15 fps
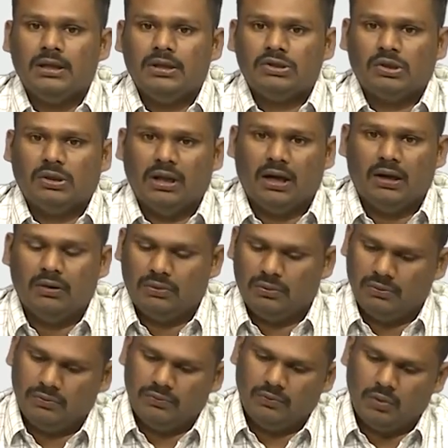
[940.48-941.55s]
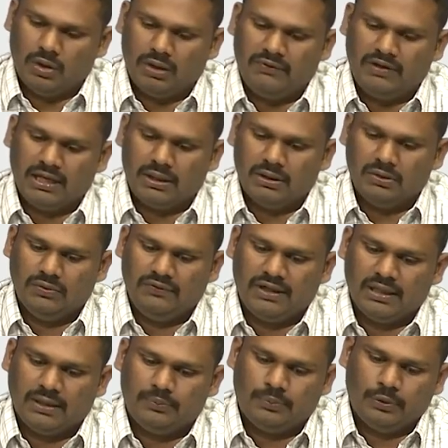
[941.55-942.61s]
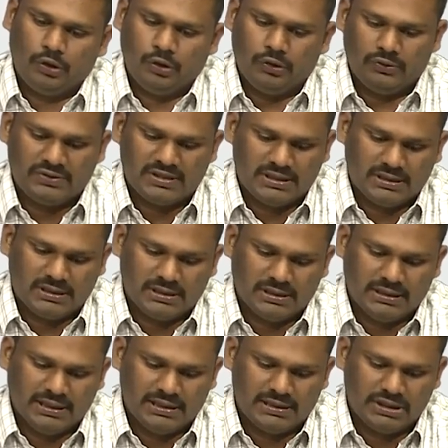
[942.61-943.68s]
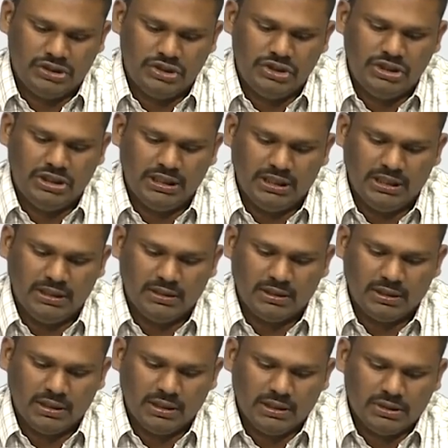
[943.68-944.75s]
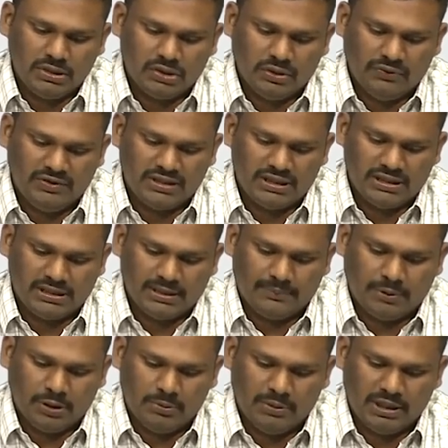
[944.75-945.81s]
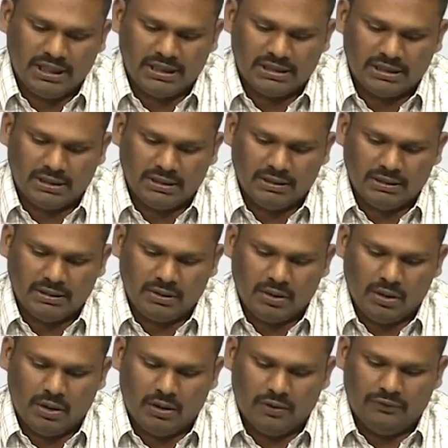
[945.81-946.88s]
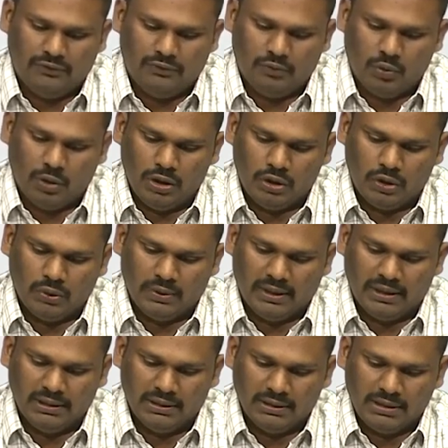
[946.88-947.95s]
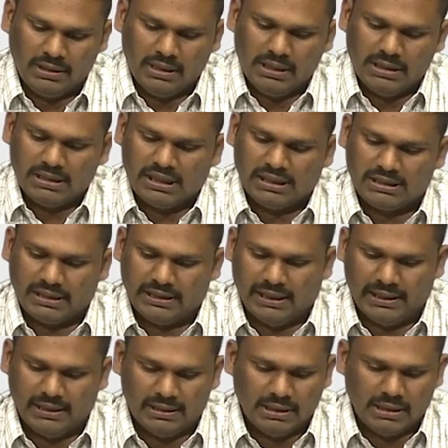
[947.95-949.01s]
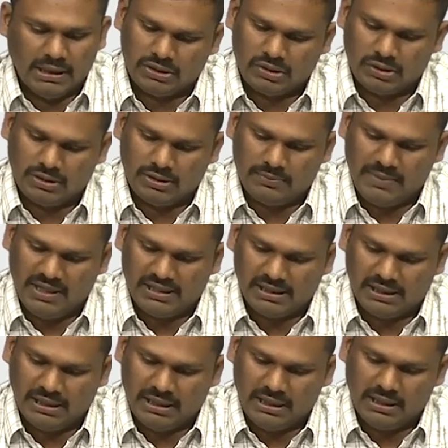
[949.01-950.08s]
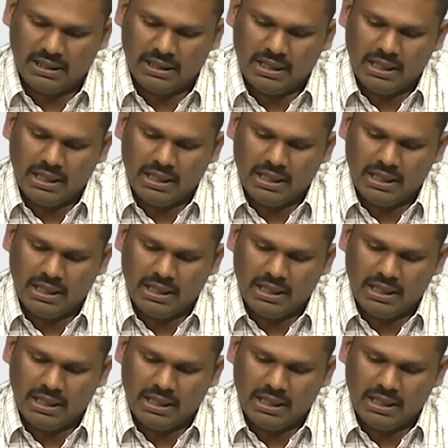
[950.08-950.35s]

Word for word: So, now what we can do? We can produce this G, so which is a permutation of 1 to n such that, so basically